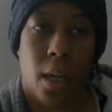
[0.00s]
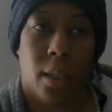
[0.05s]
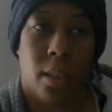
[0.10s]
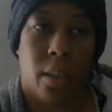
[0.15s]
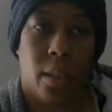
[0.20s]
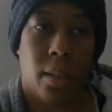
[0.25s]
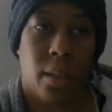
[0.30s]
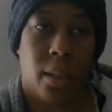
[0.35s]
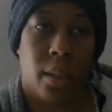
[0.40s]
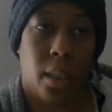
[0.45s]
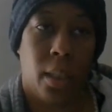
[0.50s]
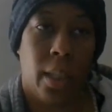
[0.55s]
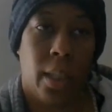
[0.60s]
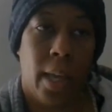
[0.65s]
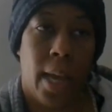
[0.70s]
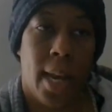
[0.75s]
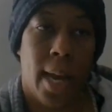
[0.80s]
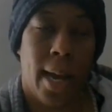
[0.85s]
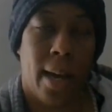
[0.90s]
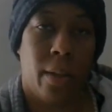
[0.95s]
So it could
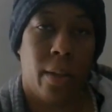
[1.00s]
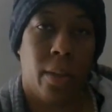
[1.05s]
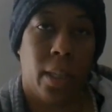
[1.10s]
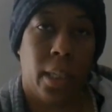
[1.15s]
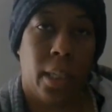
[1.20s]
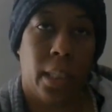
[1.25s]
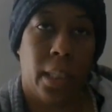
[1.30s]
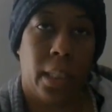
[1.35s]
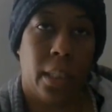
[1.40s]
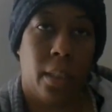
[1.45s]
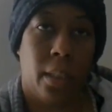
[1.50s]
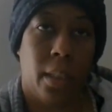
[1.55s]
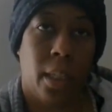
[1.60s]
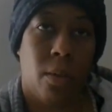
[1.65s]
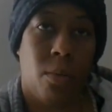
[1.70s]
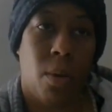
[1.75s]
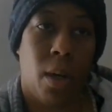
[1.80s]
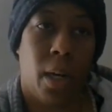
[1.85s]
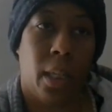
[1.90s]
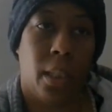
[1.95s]
lay down there
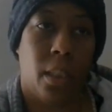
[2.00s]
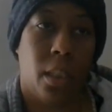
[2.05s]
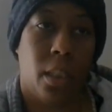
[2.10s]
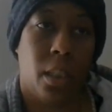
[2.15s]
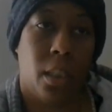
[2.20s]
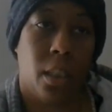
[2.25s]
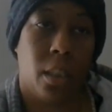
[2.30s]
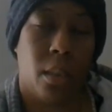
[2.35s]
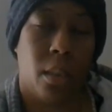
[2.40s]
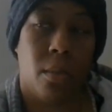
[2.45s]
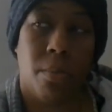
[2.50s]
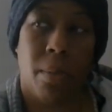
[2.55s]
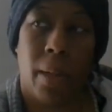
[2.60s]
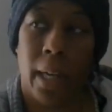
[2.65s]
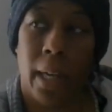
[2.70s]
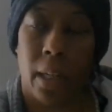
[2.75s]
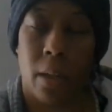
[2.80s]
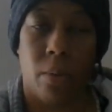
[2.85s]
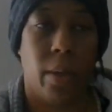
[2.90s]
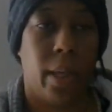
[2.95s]
and watch this
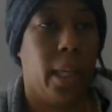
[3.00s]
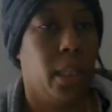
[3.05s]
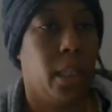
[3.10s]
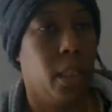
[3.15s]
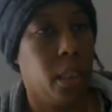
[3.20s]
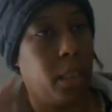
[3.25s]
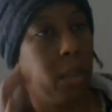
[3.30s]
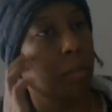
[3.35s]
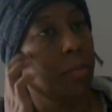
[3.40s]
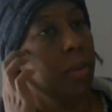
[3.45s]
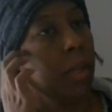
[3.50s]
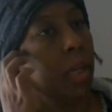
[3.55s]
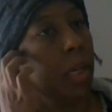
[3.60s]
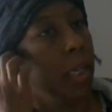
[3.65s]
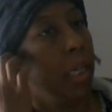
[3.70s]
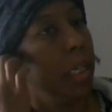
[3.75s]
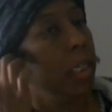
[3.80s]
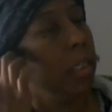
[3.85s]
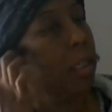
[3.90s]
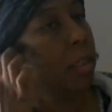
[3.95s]
black and white little plug
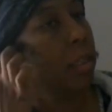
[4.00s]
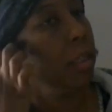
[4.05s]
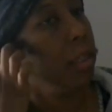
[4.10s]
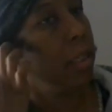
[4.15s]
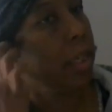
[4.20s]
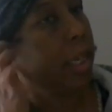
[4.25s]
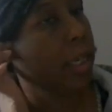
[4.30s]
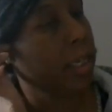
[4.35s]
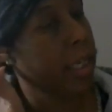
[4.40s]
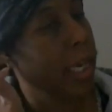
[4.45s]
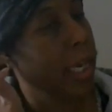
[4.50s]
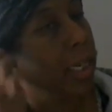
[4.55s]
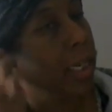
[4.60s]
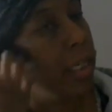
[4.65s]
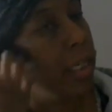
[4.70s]
in antenna